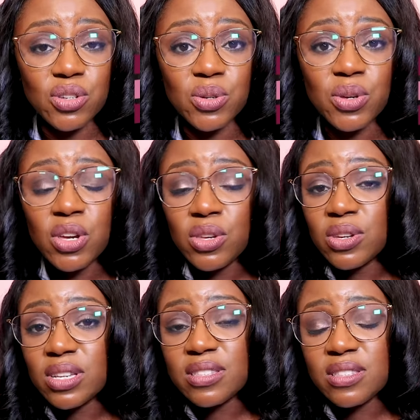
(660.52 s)
to.
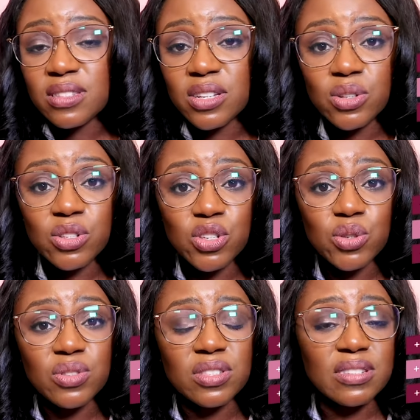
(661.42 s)
You can still
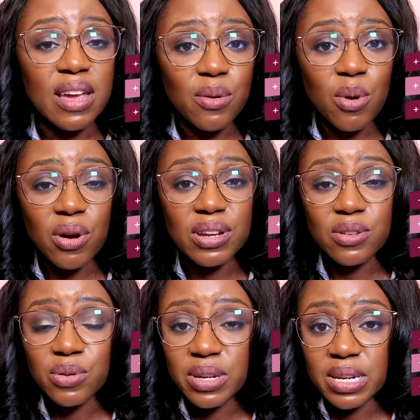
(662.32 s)
use steroid
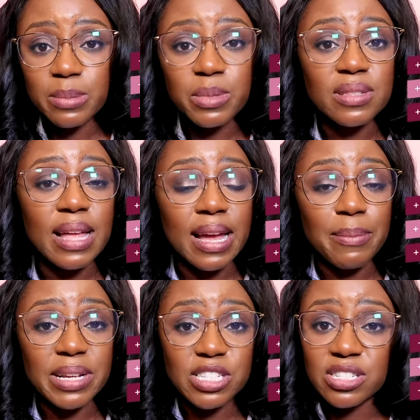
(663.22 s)
creams like
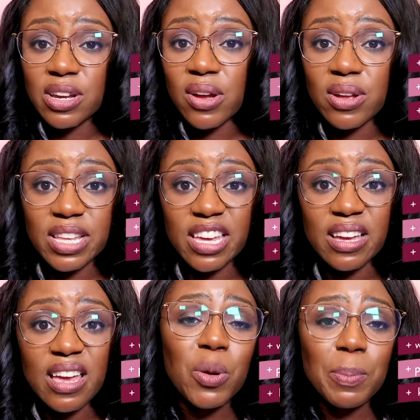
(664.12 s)
I mentioned
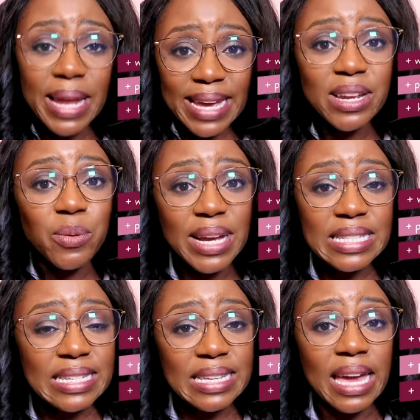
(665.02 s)
earlier. You're playing a
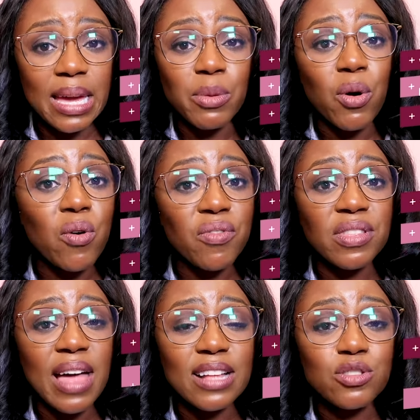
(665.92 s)
waiting game over
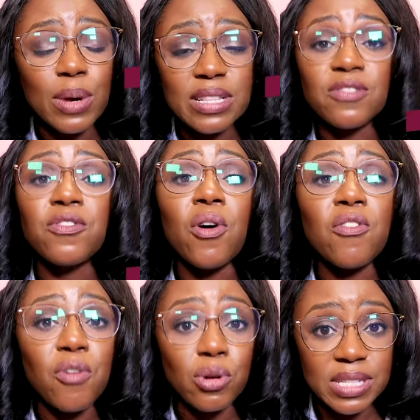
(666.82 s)
that
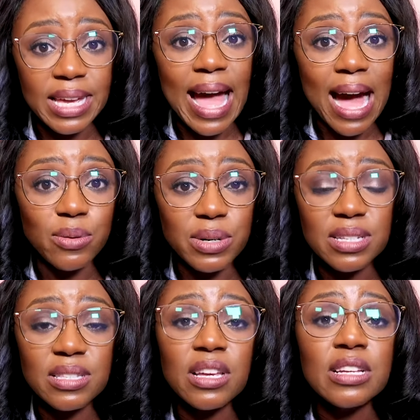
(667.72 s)
twenty-four, forty-eight
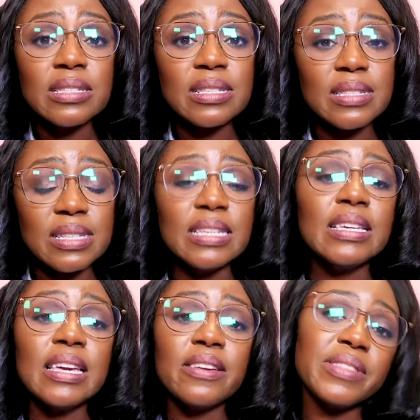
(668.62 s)
hours to
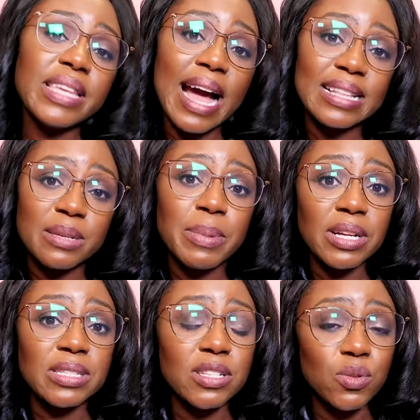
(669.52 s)
see if the
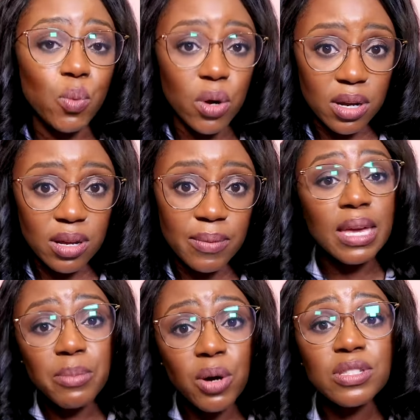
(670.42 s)
antibiotics work.
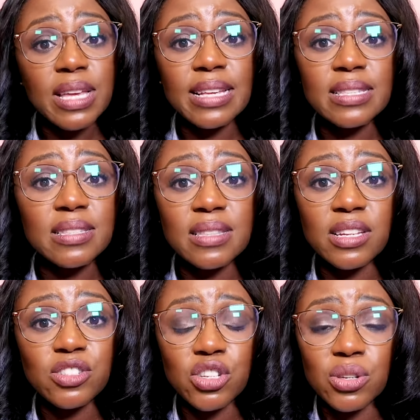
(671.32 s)
In most cases
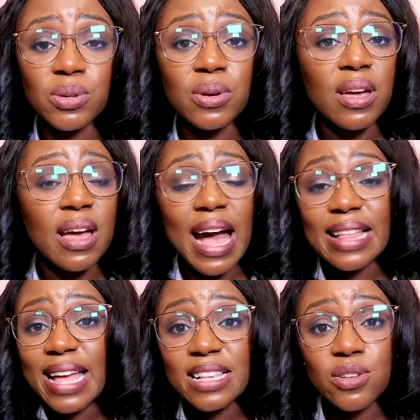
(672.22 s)
they do,
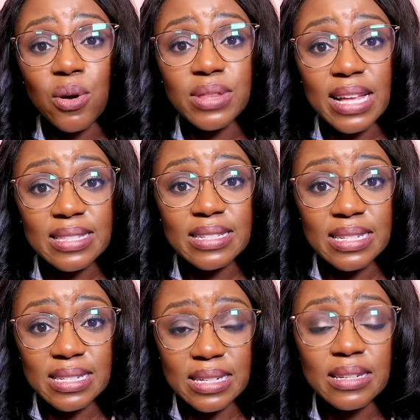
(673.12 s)
and that's all that's
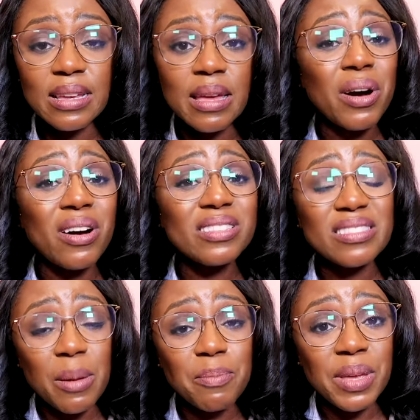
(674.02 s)
needed. But
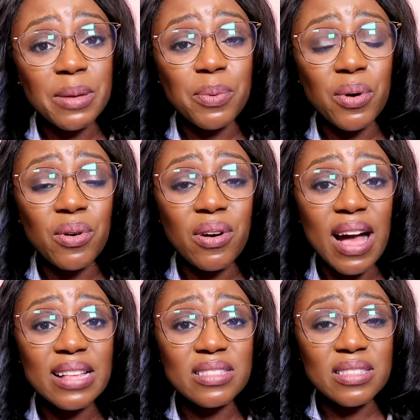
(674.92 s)
some people
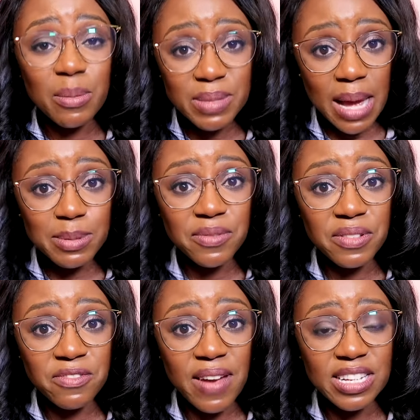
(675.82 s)
and some types of
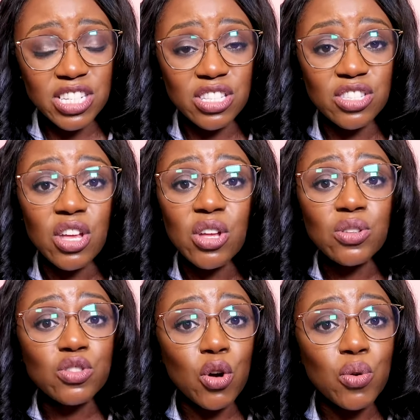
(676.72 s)
infections
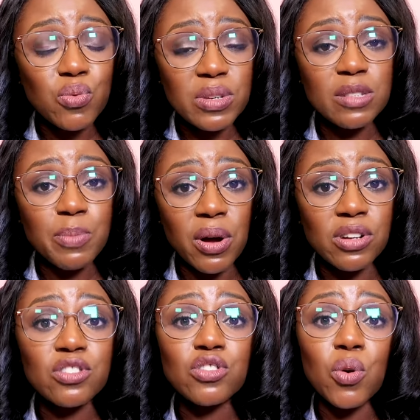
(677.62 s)
don't
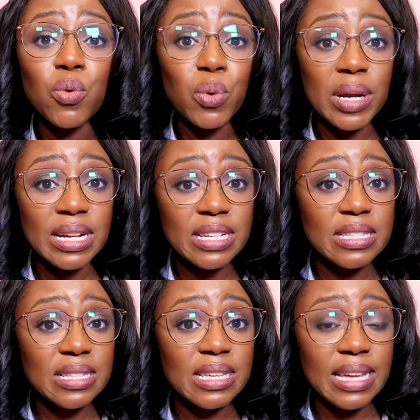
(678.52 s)
respond so quickly
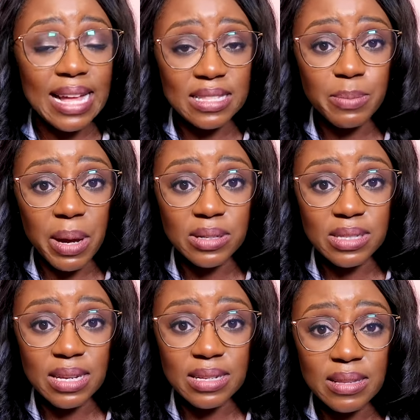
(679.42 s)
to the
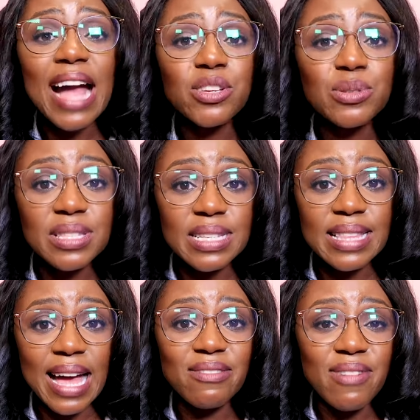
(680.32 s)
antibiotics. And you'll see
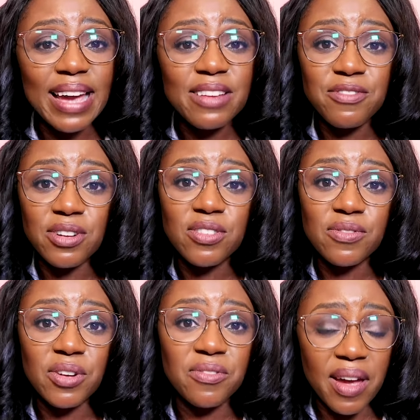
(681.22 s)
that right in front
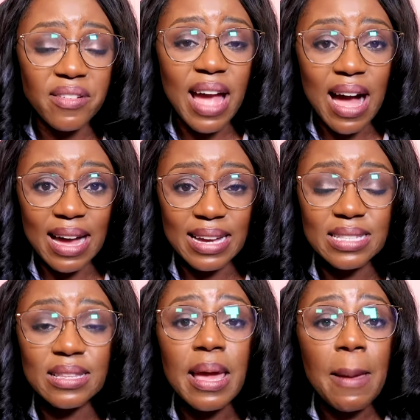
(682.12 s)
of your very
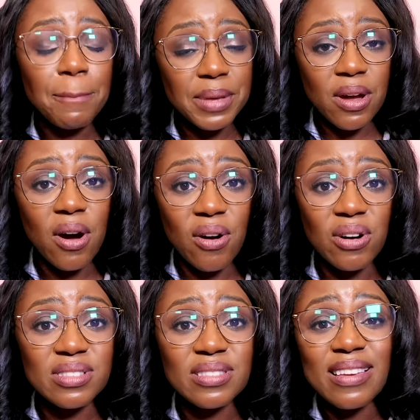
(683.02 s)
eyes,
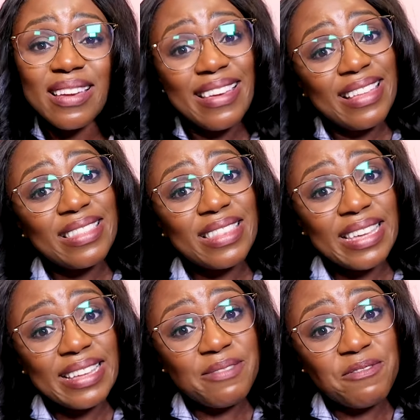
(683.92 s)
because
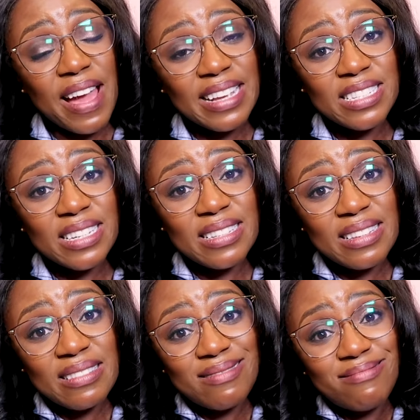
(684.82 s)
the infection
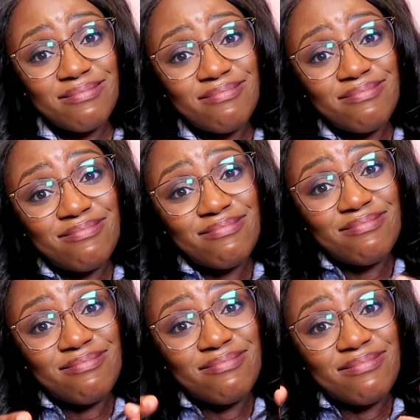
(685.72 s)

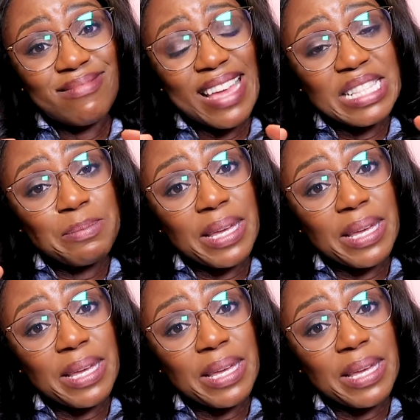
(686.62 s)
gets